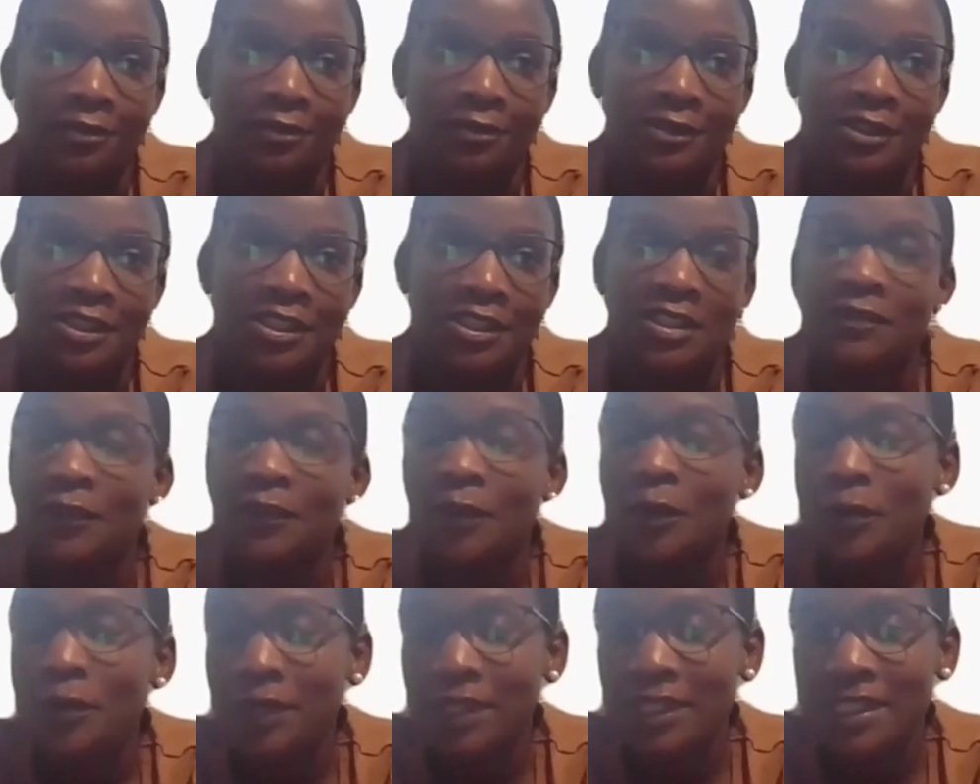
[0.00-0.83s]
just
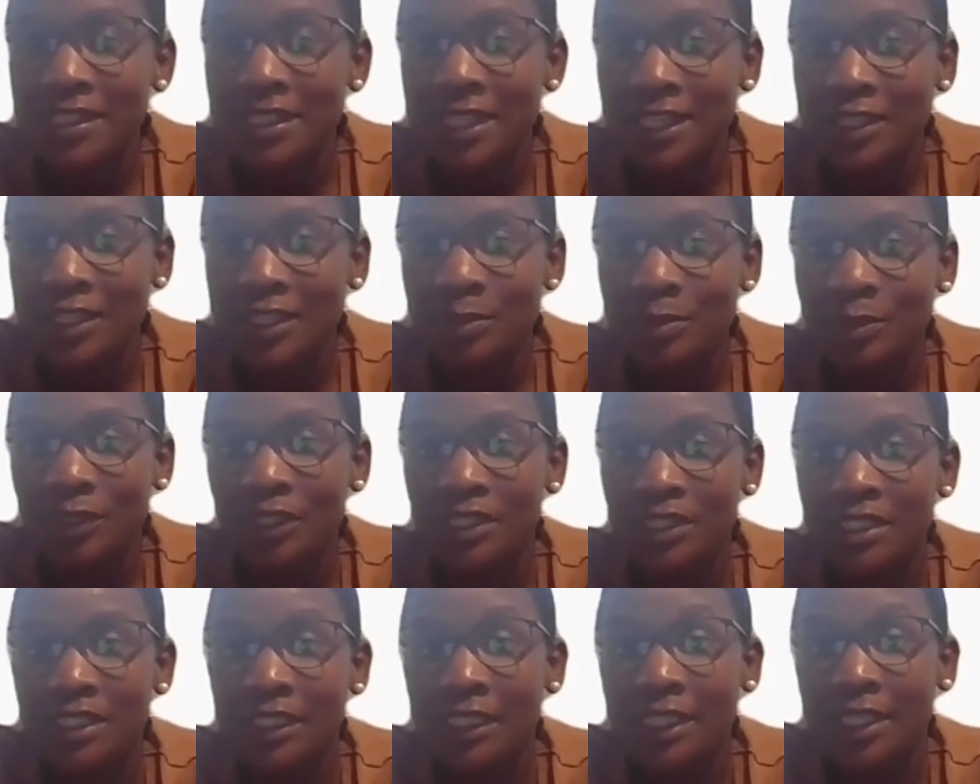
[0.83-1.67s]
focus that's put
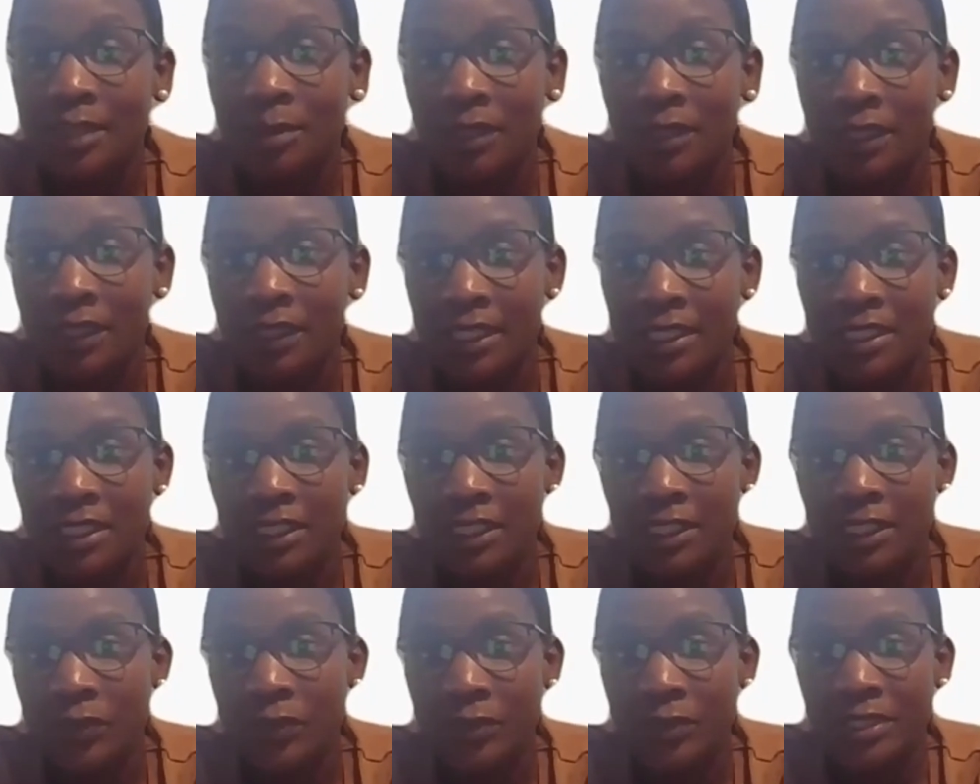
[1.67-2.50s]
into keeping these
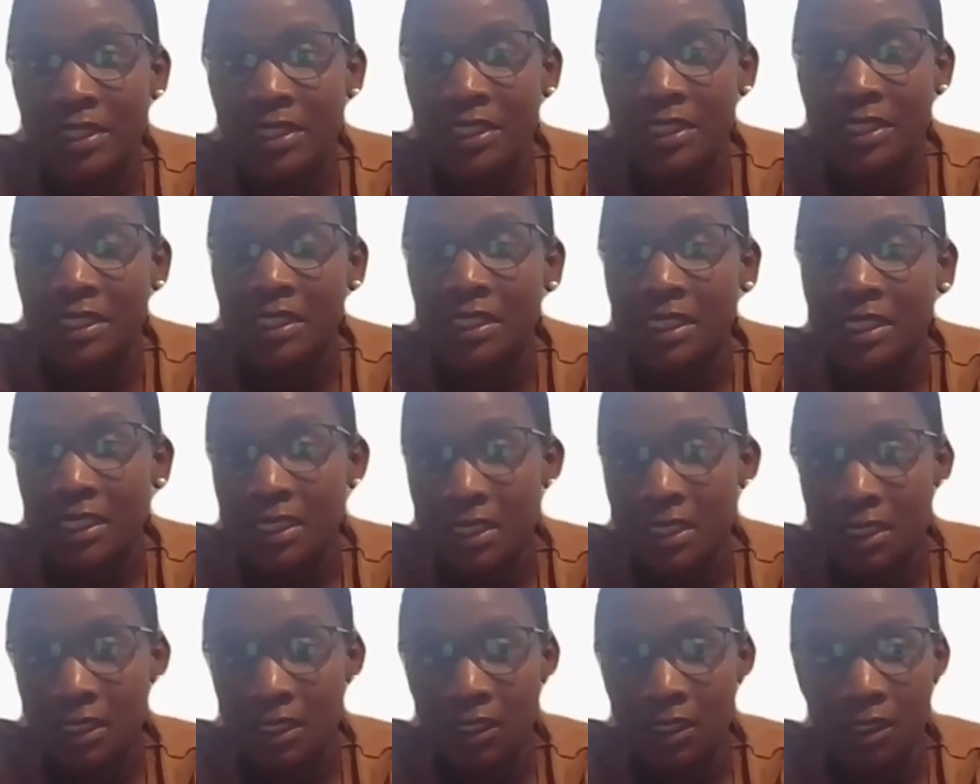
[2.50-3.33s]
liquids
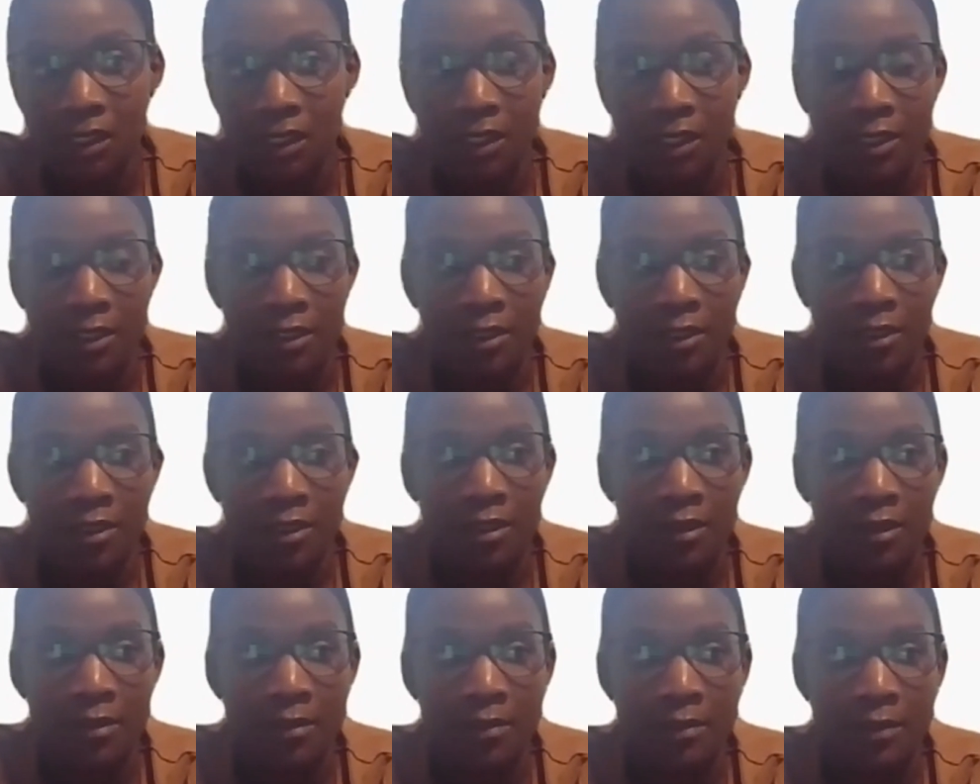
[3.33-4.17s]
consistent,
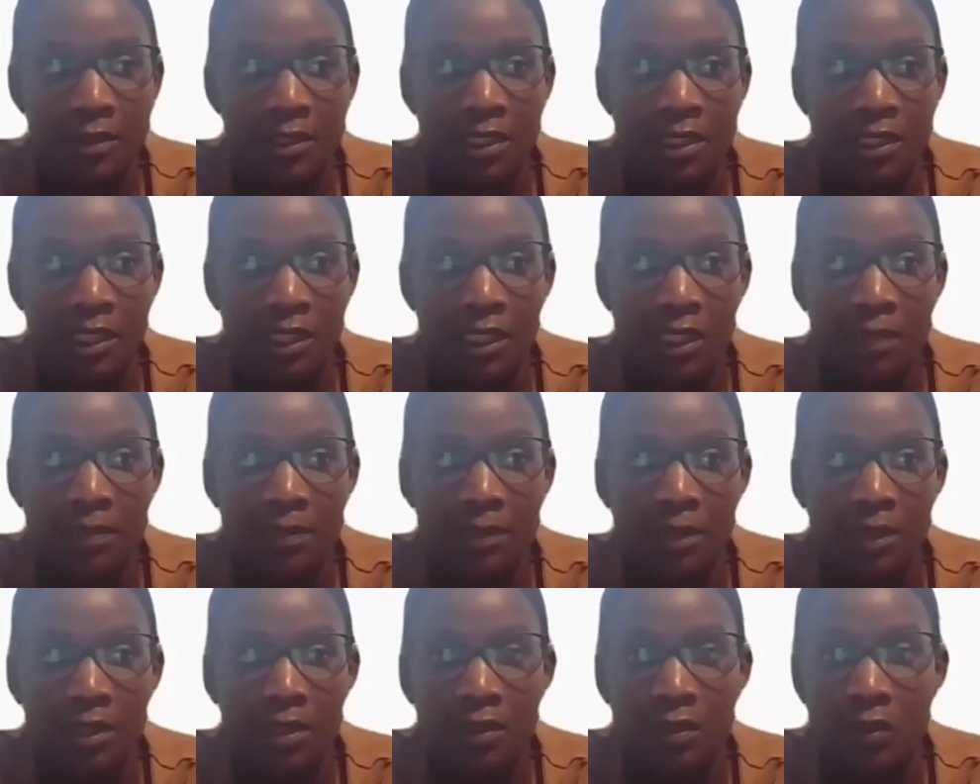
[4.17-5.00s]
to
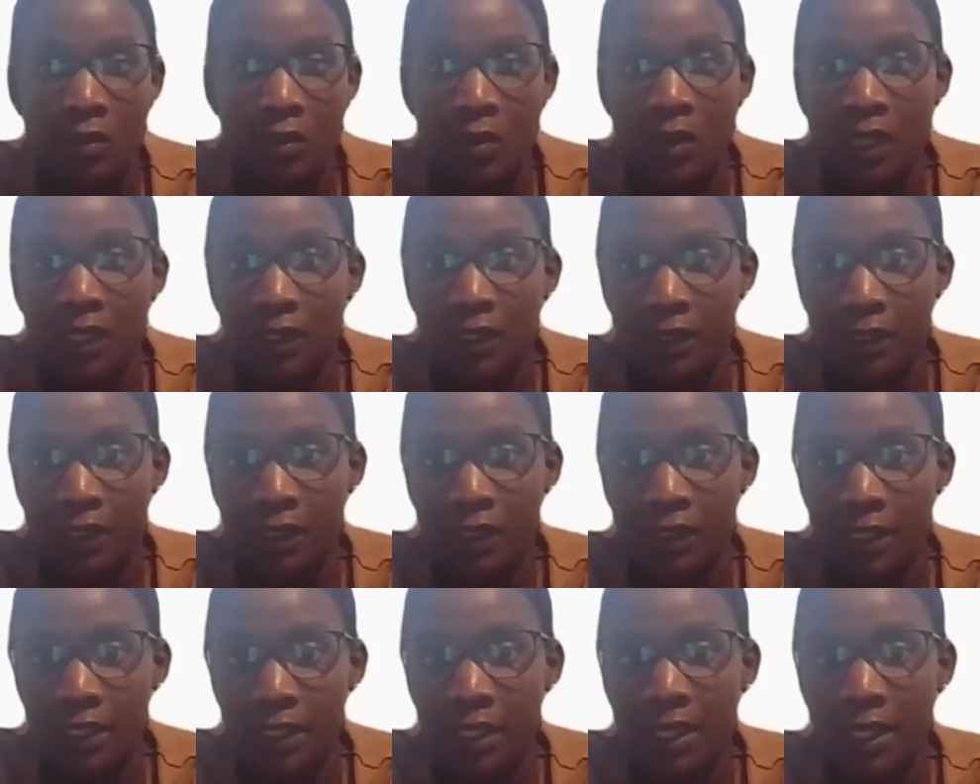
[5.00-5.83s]
keeping the
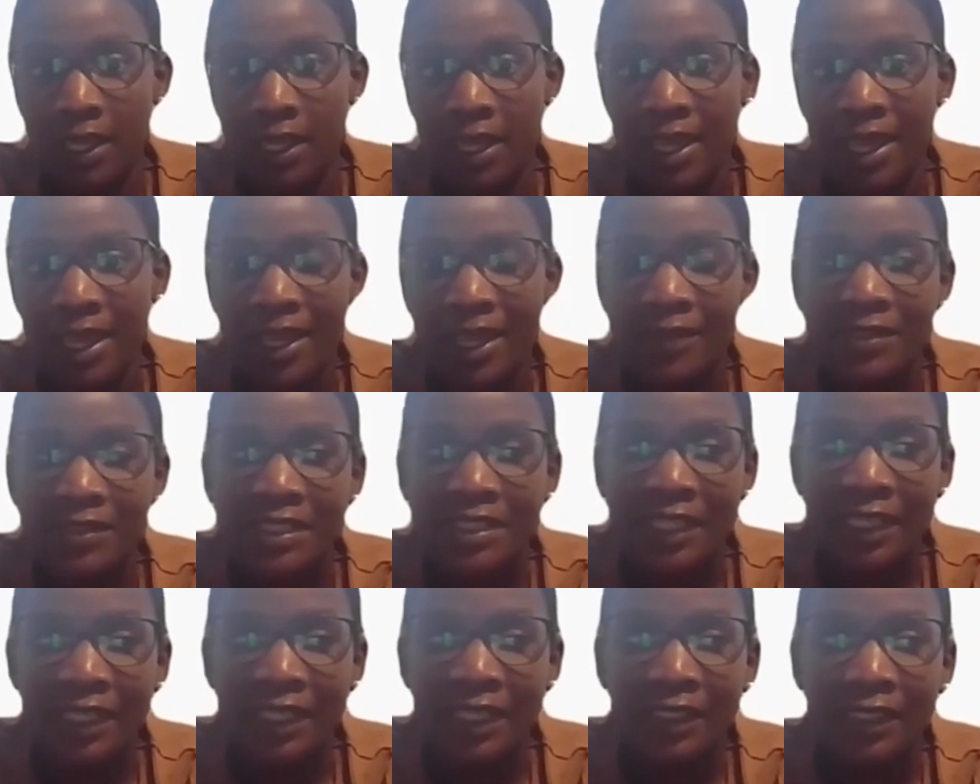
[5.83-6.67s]
quality
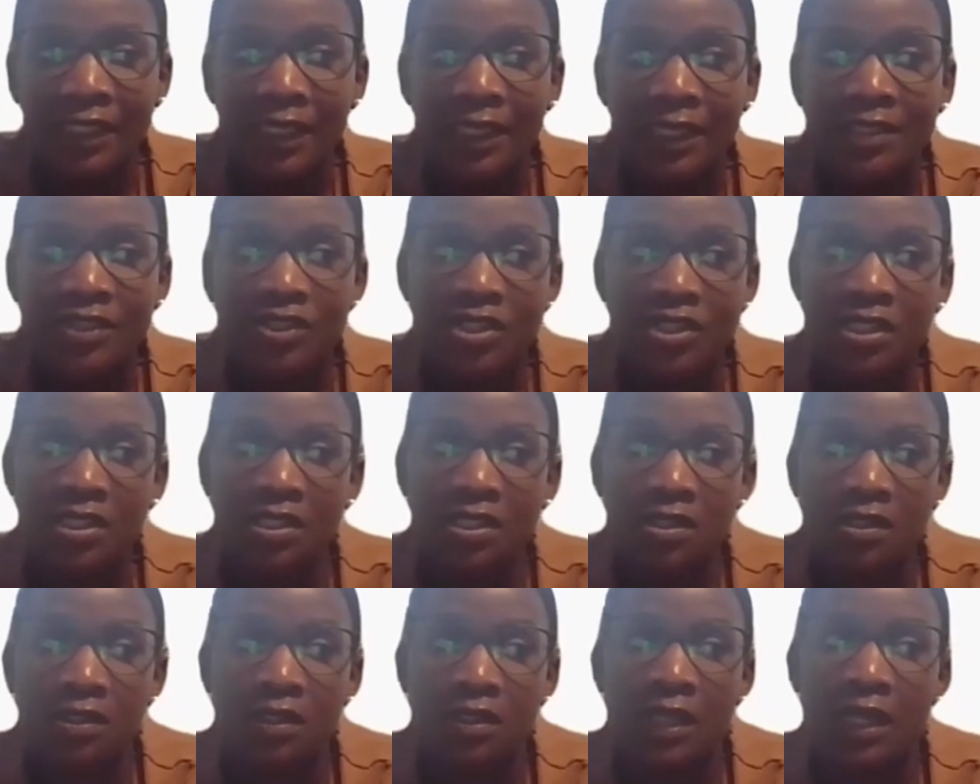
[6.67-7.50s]
outstanding, and
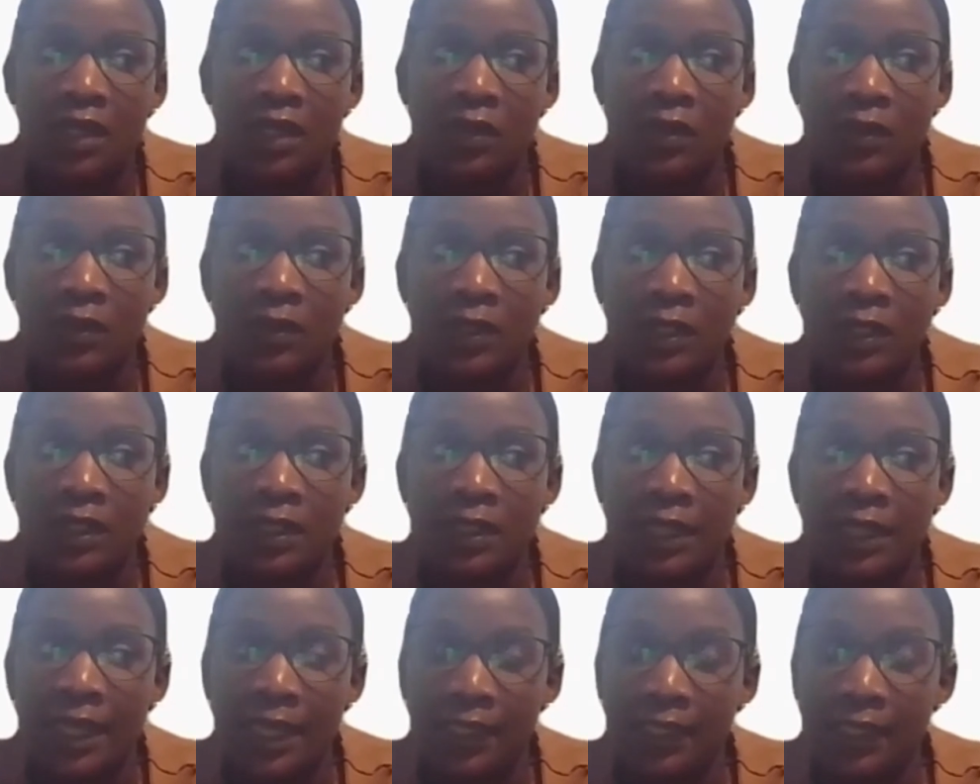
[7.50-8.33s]
just not only
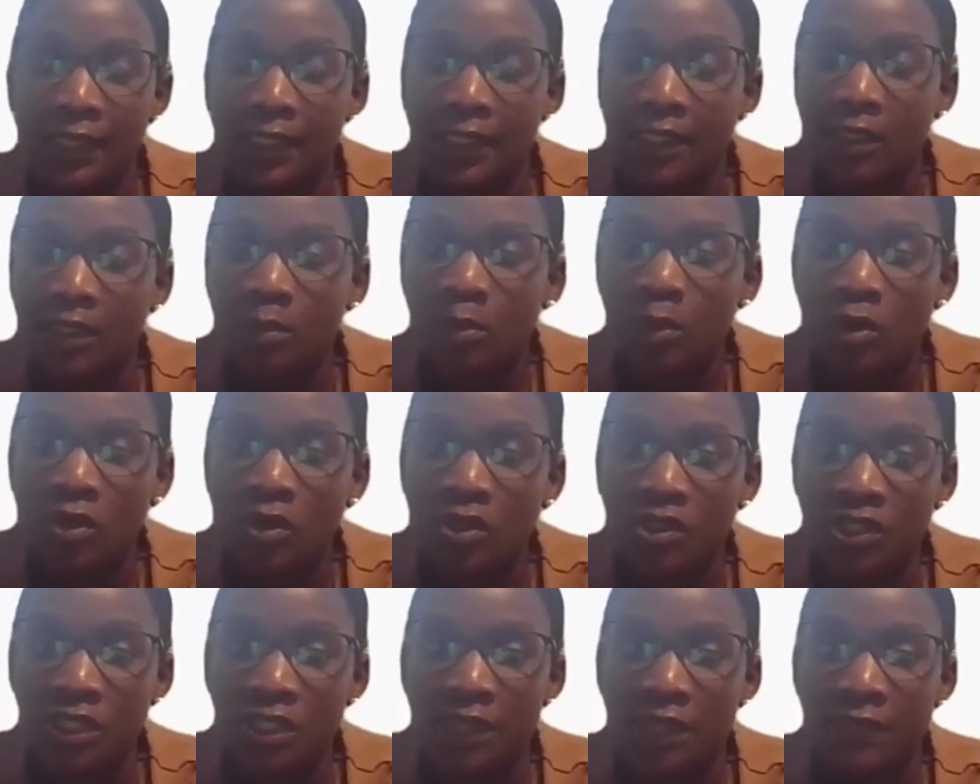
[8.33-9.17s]
that end
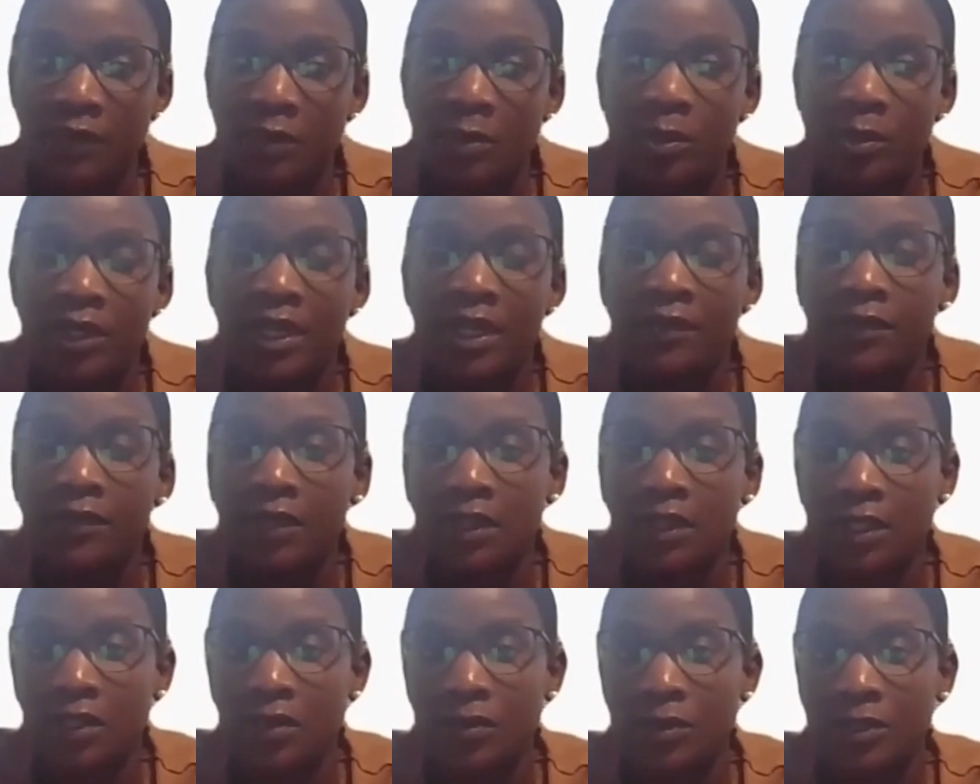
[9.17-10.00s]
portion of it, but
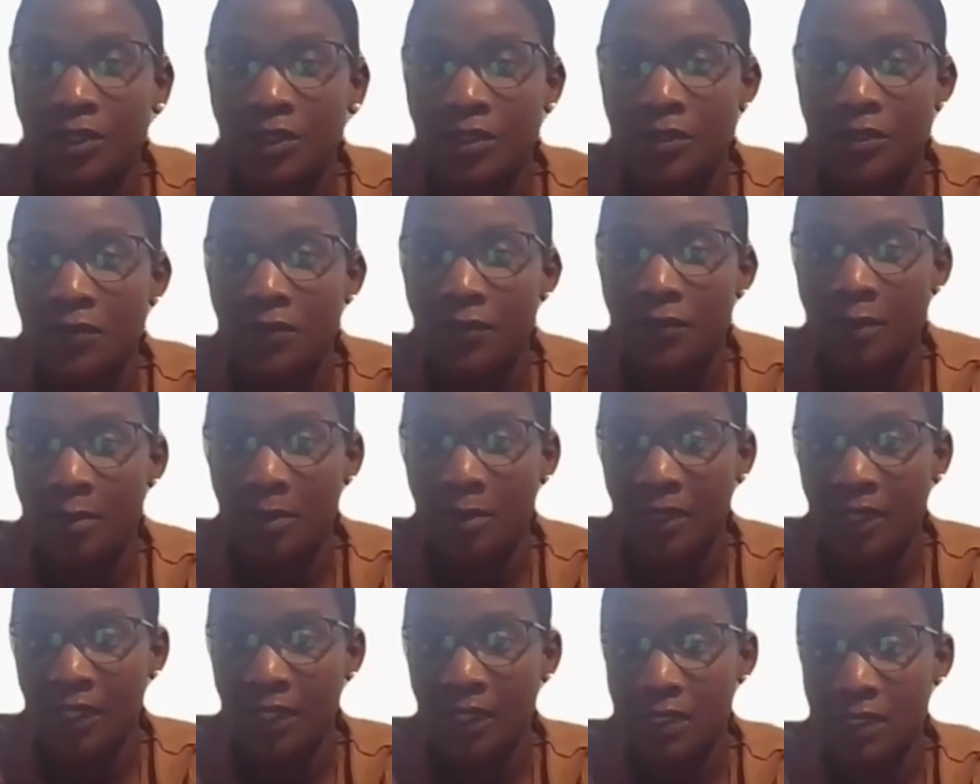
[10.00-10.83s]
everything we do from
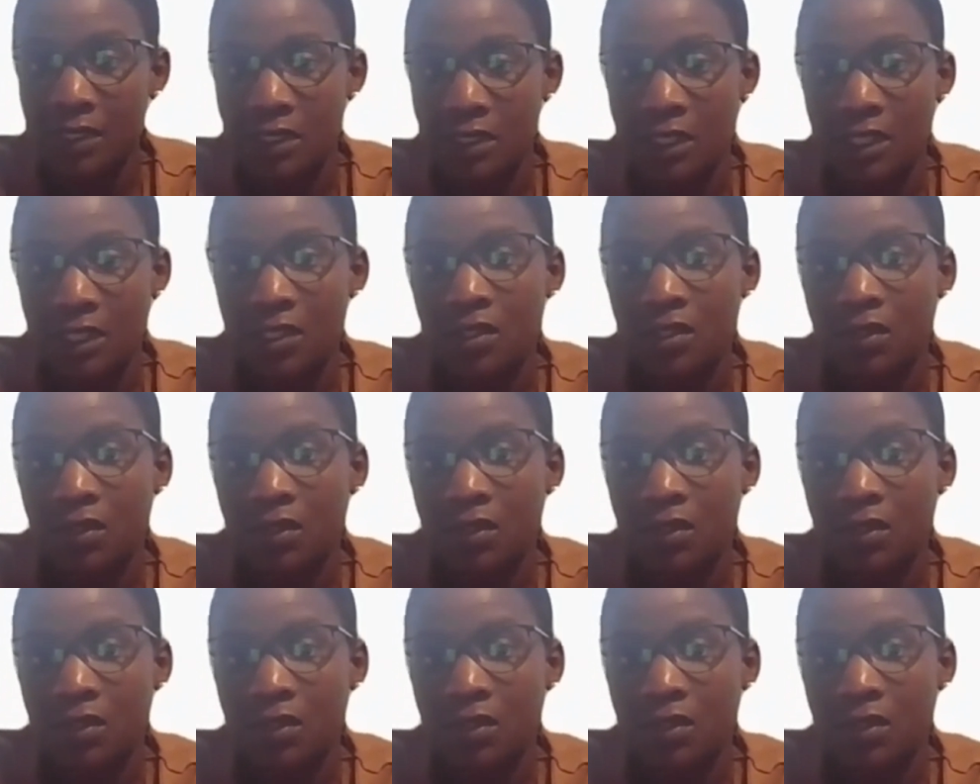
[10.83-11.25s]
beginning to end.